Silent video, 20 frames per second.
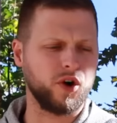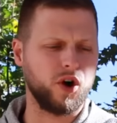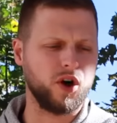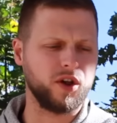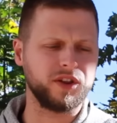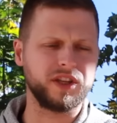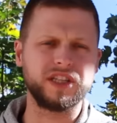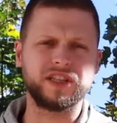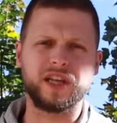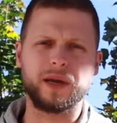all
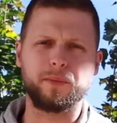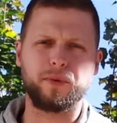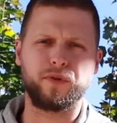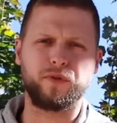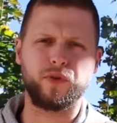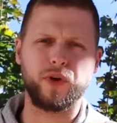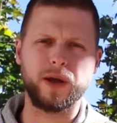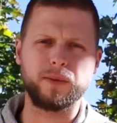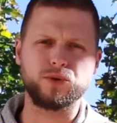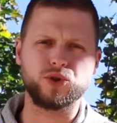the timber
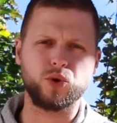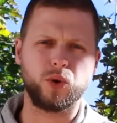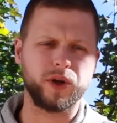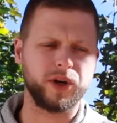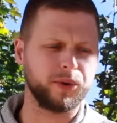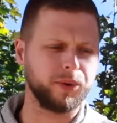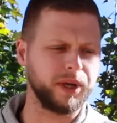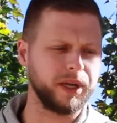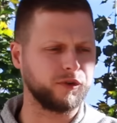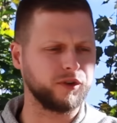frame
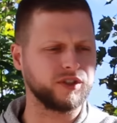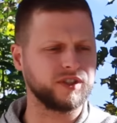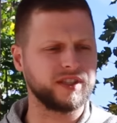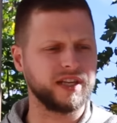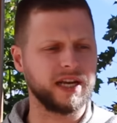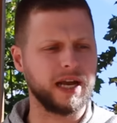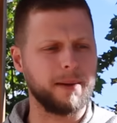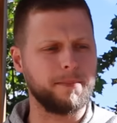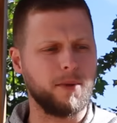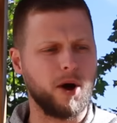joinery. First
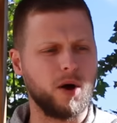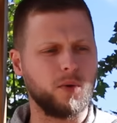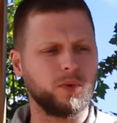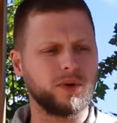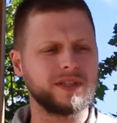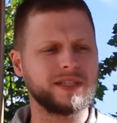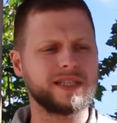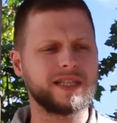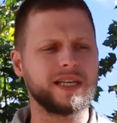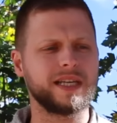thing I bought
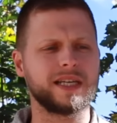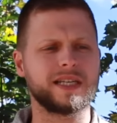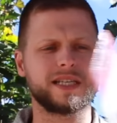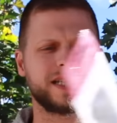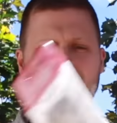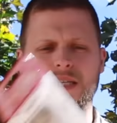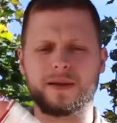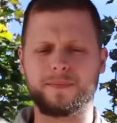was this